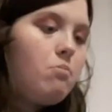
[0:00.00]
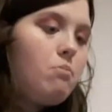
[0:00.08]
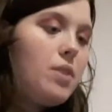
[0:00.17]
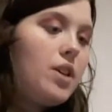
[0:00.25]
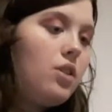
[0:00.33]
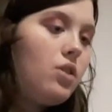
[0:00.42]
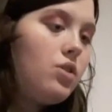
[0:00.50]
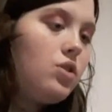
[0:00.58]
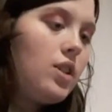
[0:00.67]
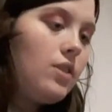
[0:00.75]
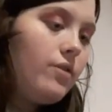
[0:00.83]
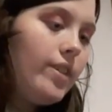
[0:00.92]
Because
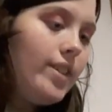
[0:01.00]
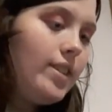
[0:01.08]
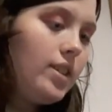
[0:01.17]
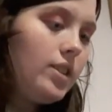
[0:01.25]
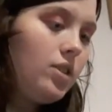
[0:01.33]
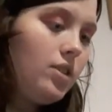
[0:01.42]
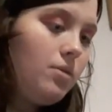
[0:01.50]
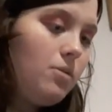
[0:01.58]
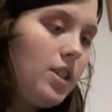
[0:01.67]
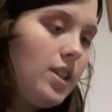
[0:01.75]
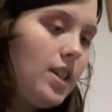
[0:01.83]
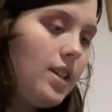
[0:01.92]
Jeffery Star
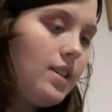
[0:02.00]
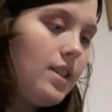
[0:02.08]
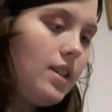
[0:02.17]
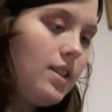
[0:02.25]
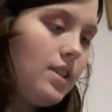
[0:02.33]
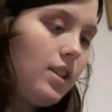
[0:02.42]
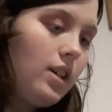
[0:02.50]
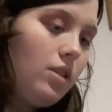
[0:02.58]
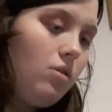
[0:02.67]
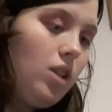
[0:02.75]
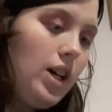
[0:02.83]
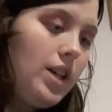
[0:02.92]
Cosmetics is so
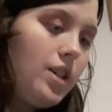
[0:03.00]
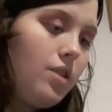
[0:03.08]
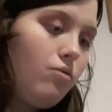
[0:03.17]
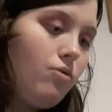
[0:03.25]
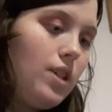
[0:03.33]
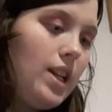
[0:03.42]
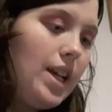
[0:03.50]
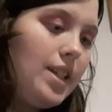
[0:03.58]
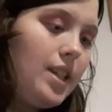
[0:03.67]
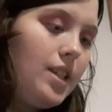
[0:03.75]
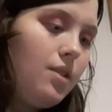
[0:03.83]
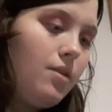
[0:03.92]
like
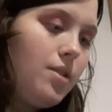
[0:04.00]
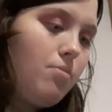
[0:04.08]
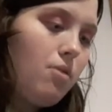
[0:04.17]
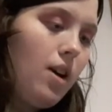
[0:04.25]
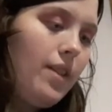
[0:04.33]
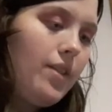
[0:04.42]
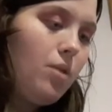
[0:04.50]
related to his brand,